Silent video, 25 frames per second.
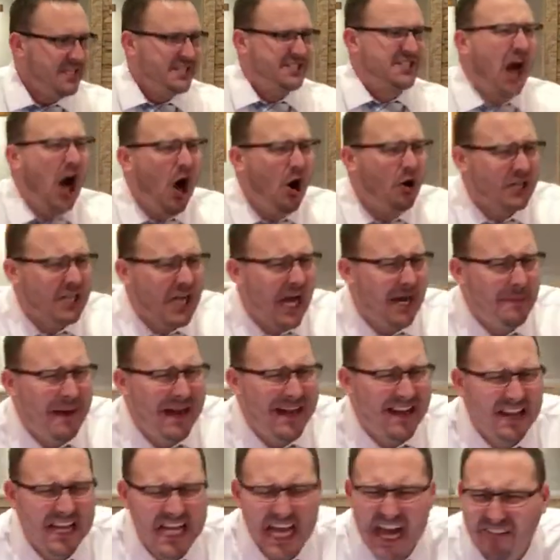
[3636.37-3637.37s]
Don't come
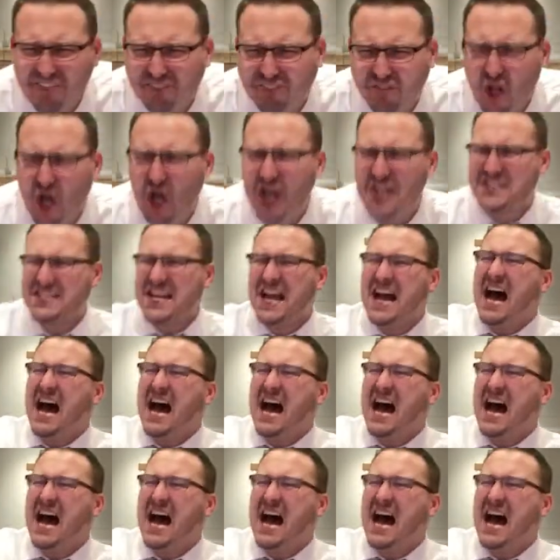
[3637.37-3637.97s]
under the influence